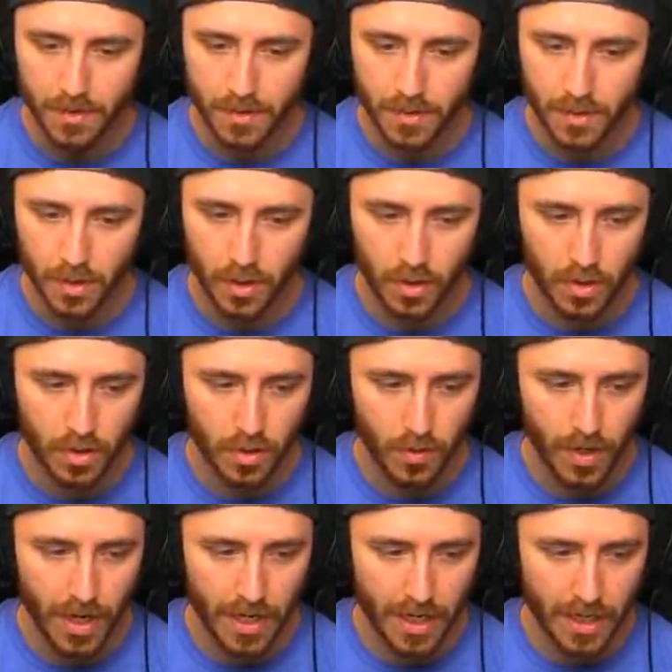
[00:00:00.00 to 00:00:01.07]
This man.
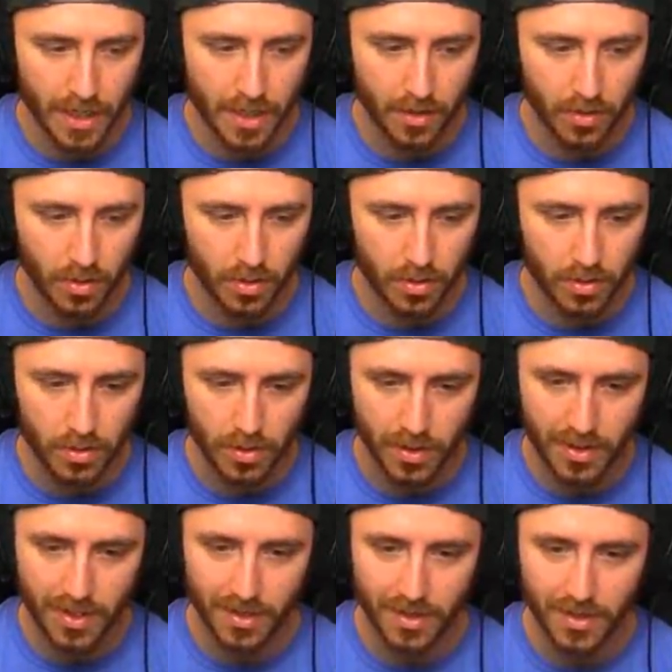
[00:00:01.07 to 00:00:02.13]
Wait, I got a kill.
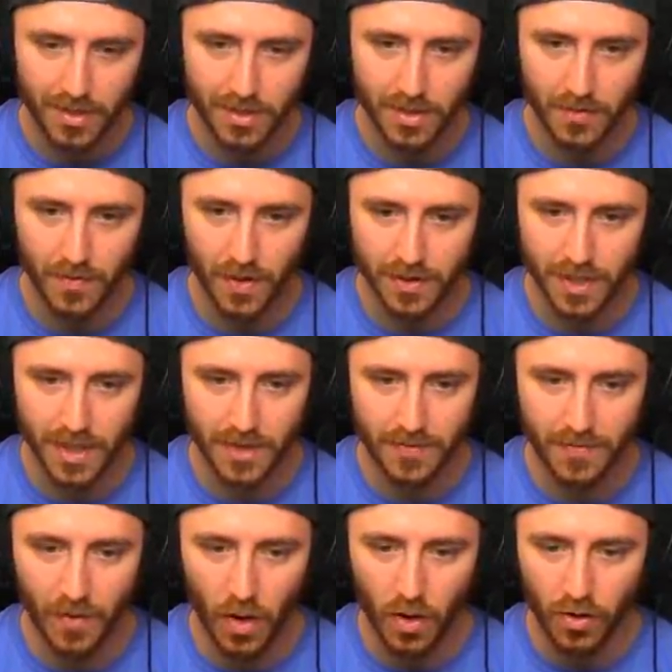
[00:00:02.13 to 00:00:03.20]
Oh, Dude, the fuck did he
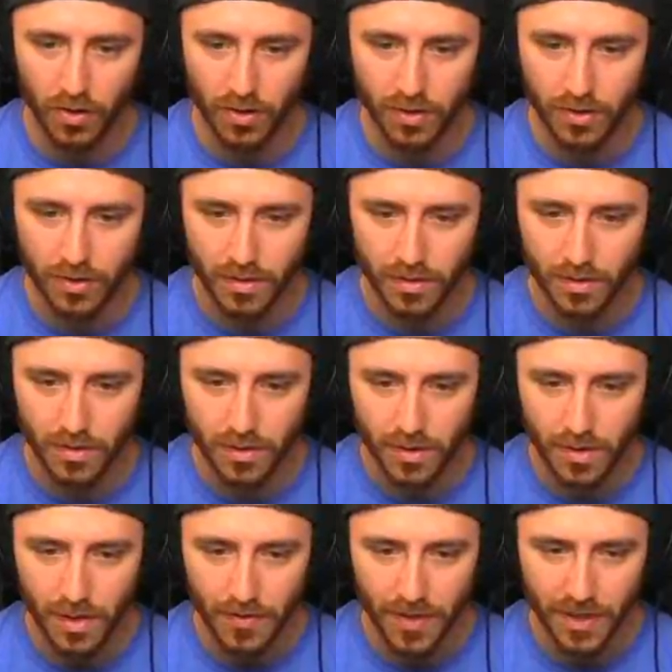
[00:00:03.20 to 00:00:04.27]
fall? I'm touching myself
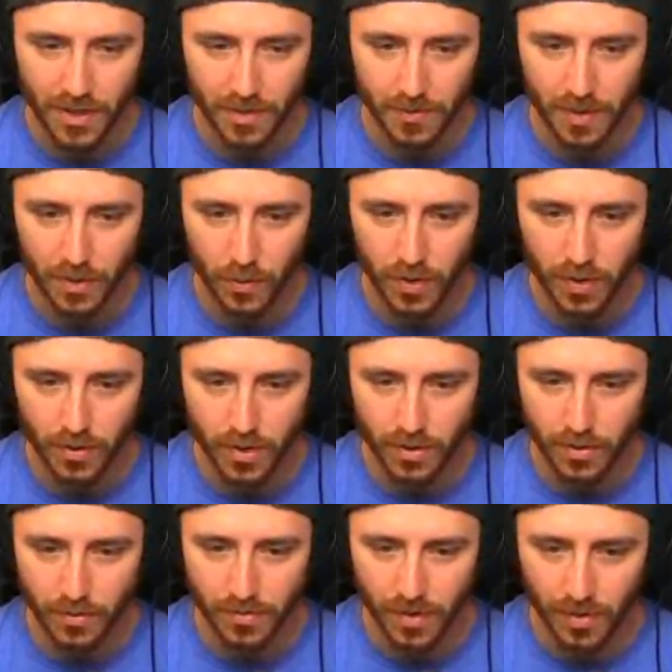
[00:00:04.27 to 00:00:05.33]
tonight. I think he jumped out the window and
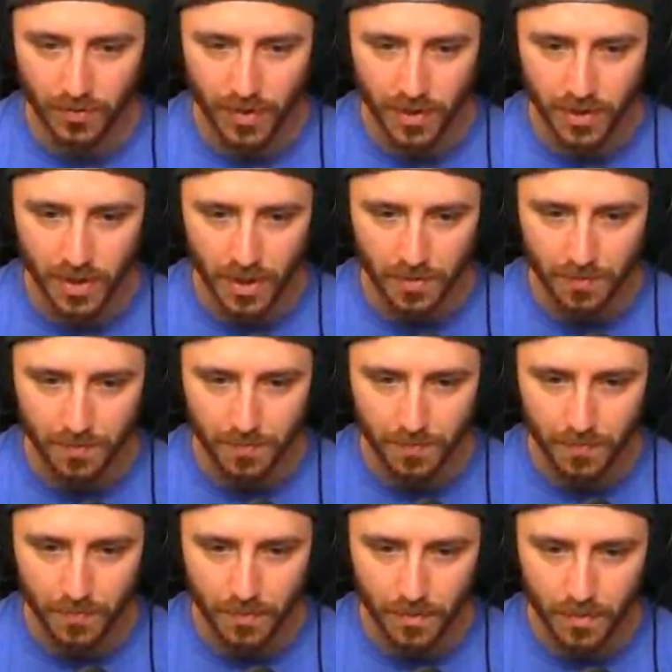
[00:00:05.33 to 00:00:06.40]
killed himself. Nice job.
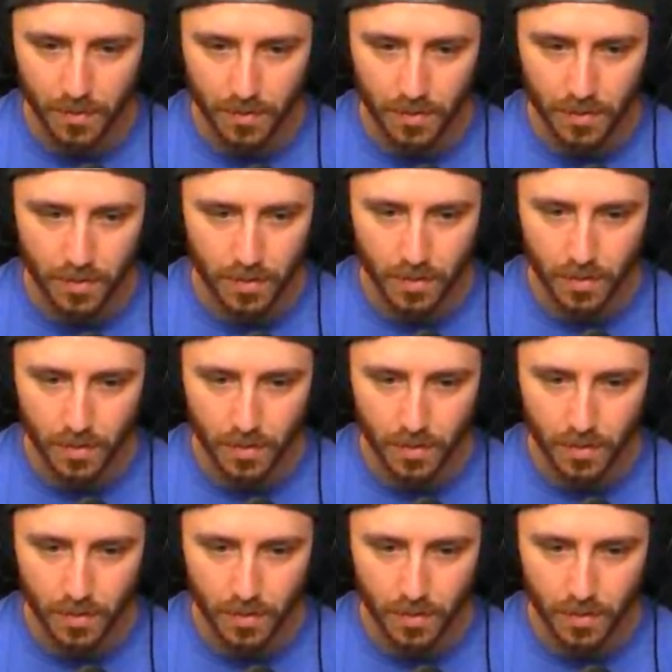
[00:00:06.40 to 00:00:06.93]
I'm on B.